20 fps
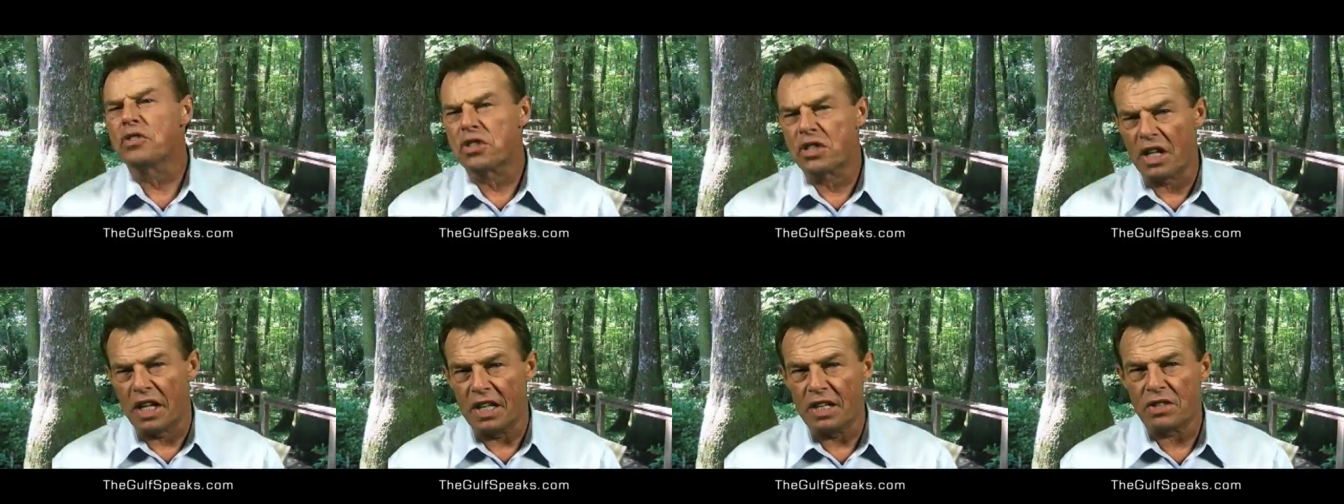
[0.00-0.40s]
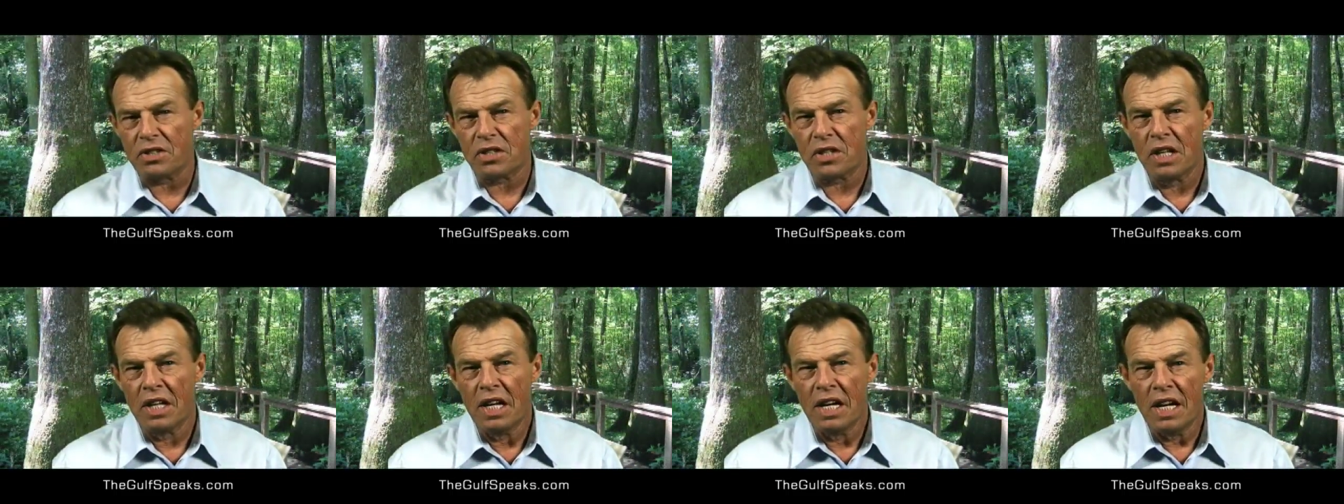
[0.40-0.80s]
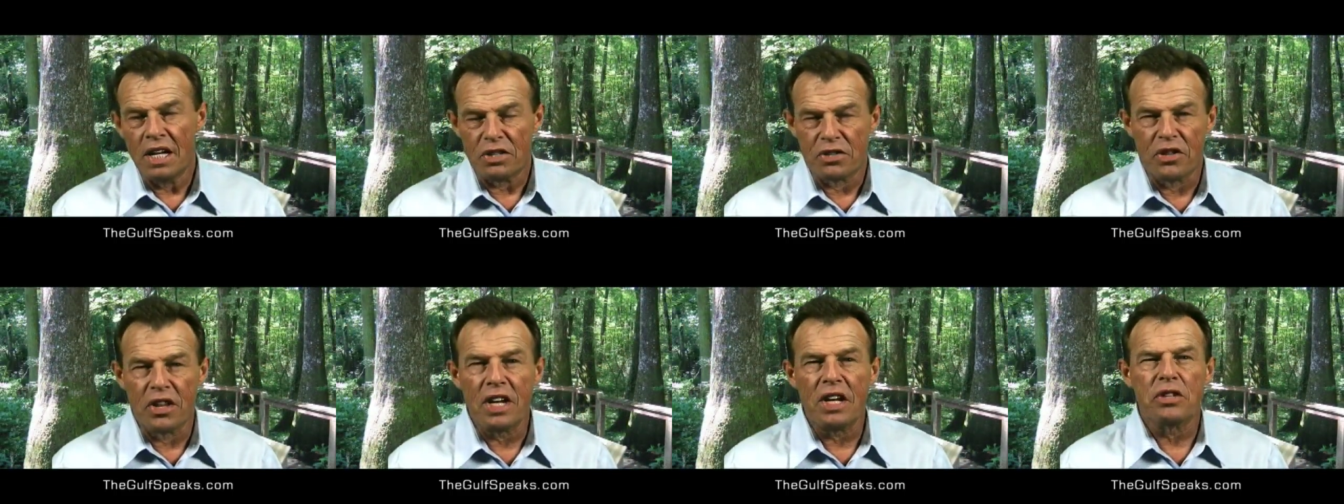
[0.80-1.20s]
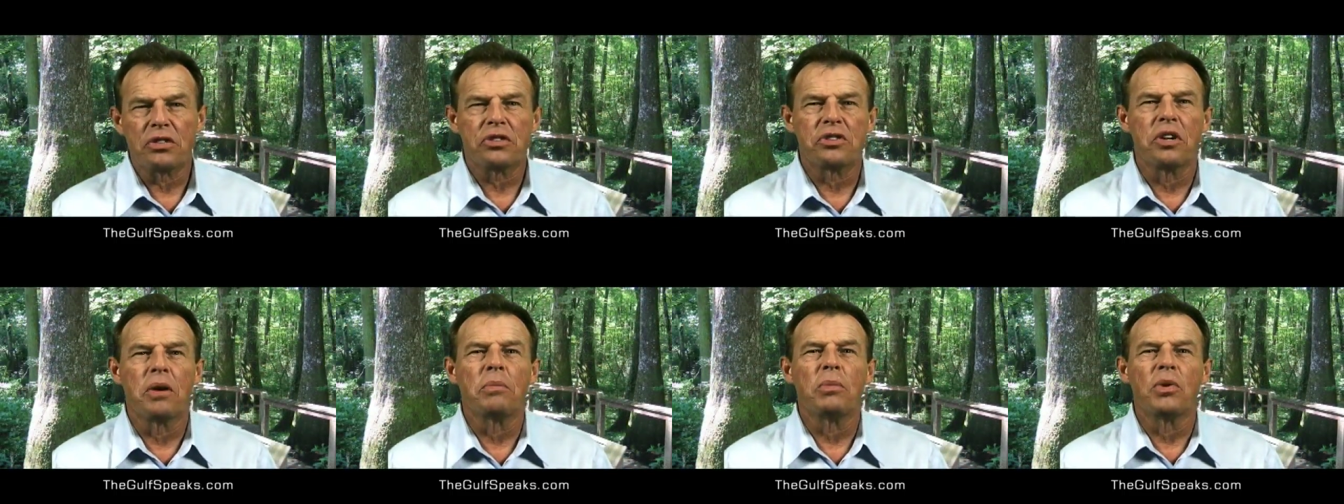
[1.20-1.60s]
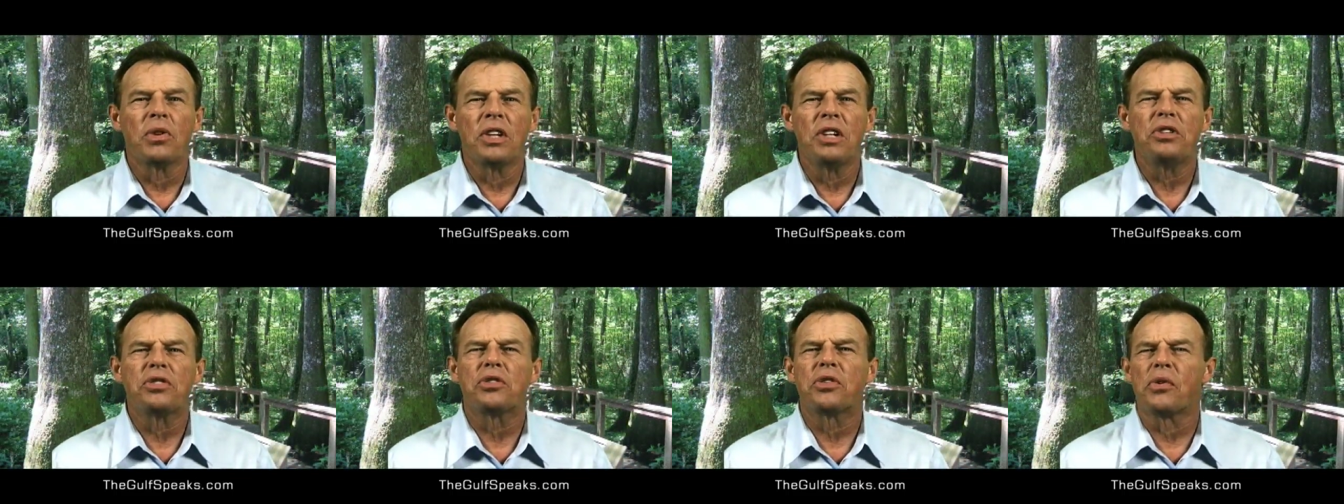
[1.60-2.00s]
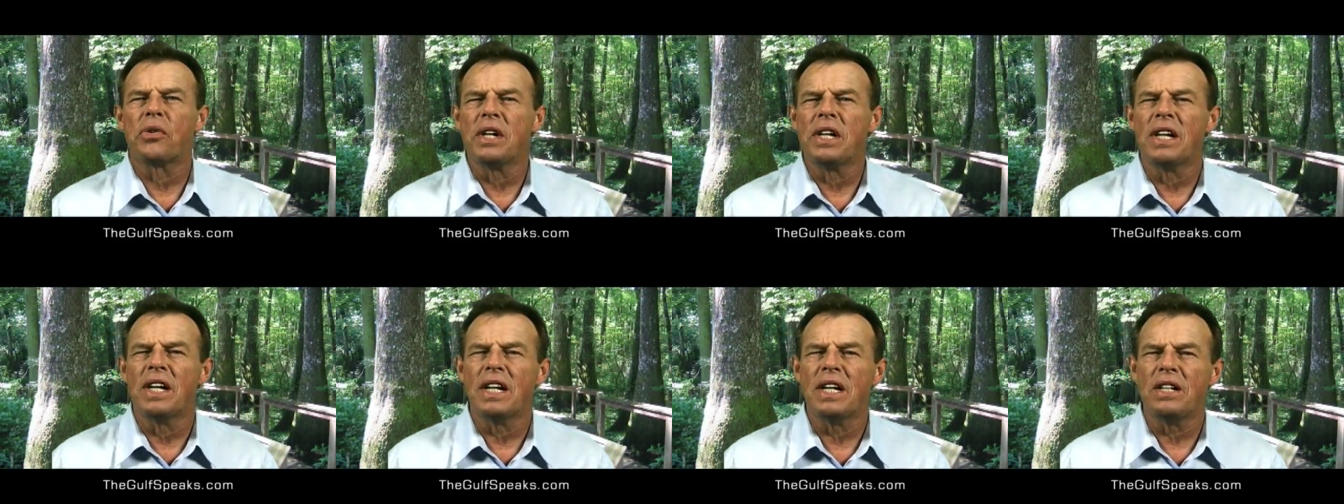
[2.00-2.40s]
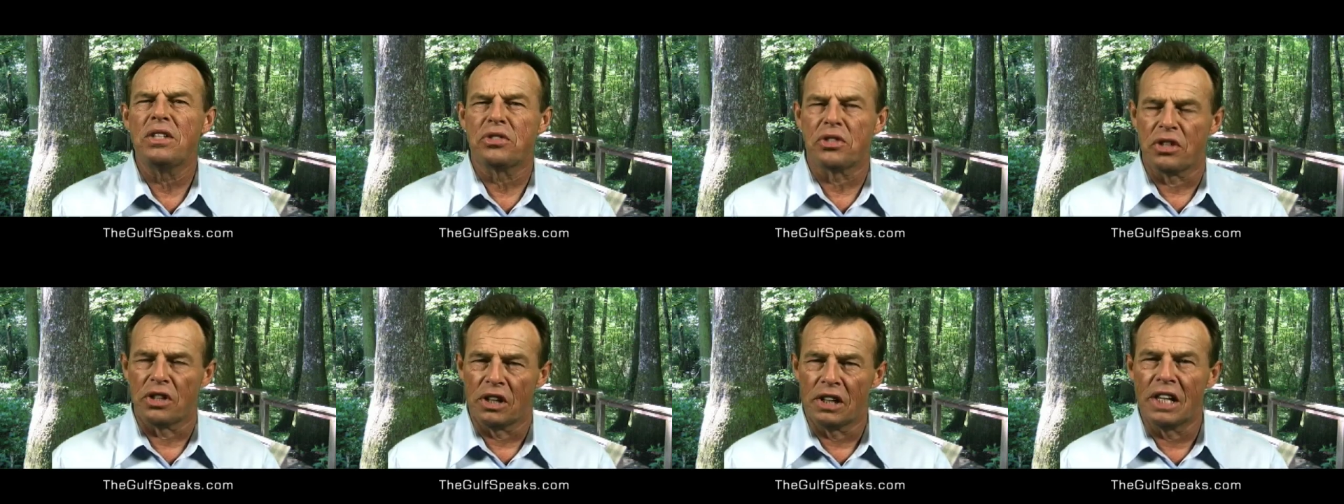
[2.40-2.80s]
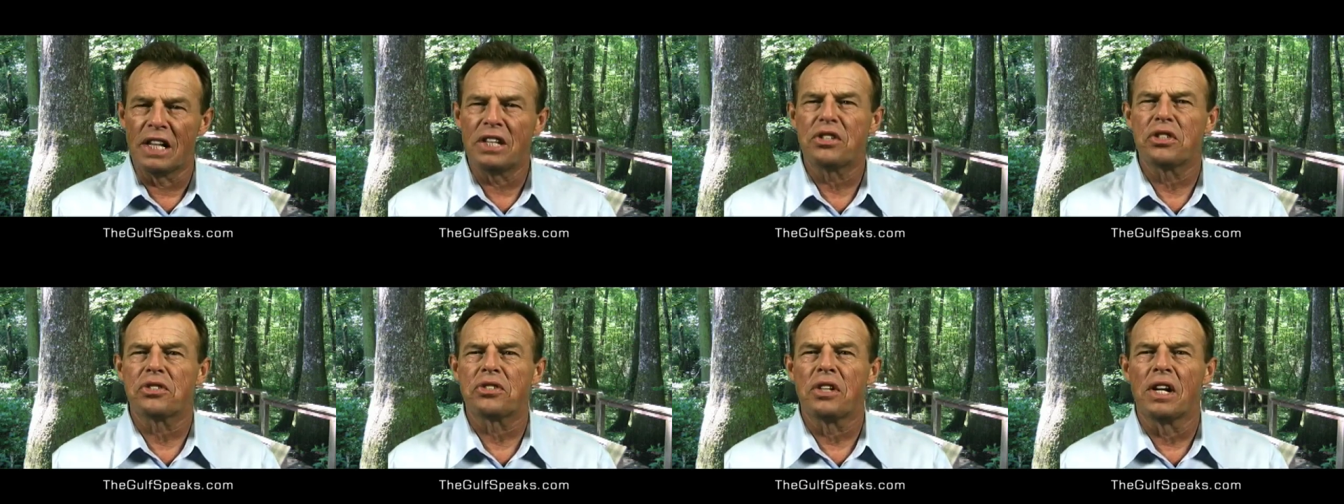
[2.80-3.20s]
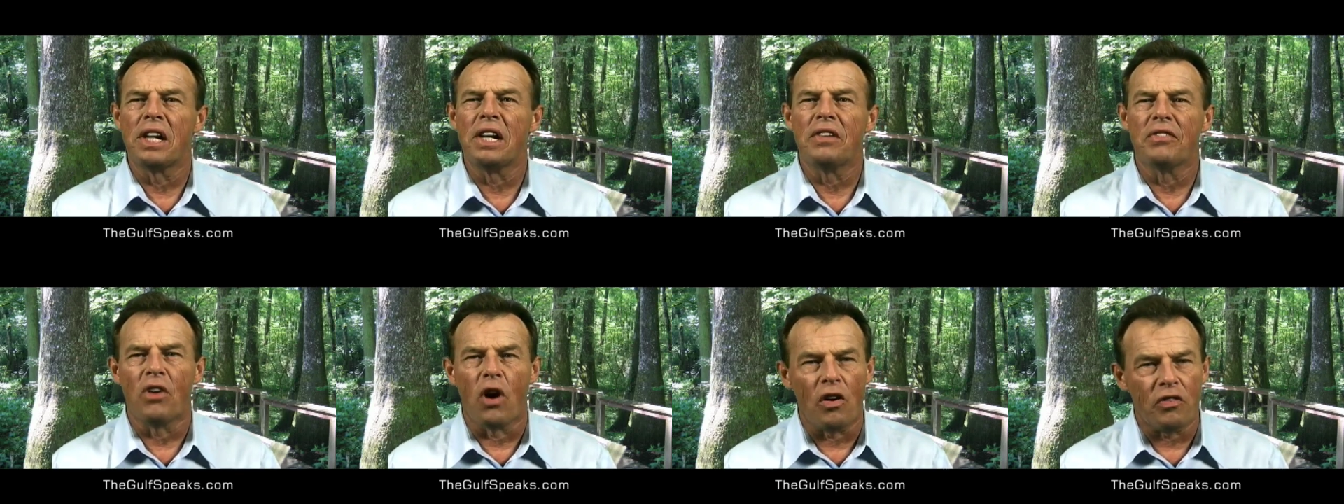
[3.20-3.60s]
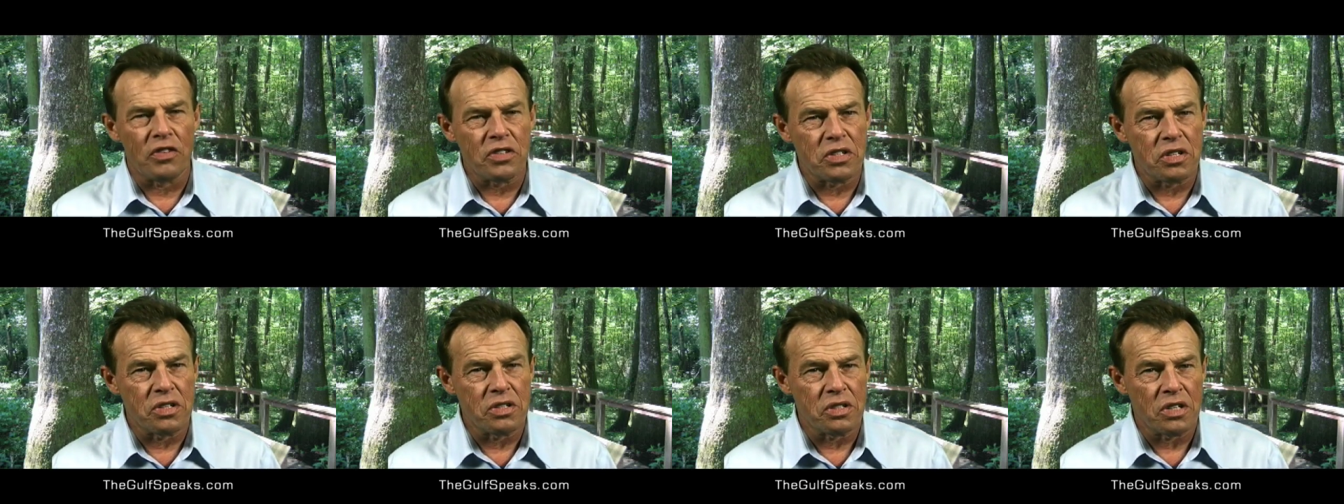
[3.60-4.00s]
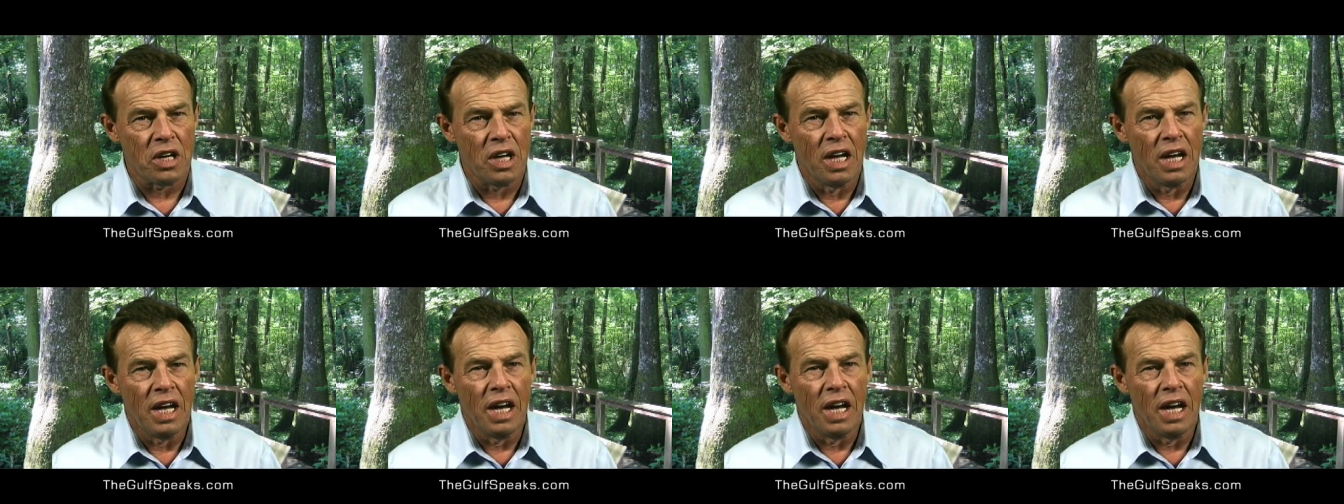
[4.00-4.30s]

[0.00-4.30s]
states as they assemble these 3 days at legislative offices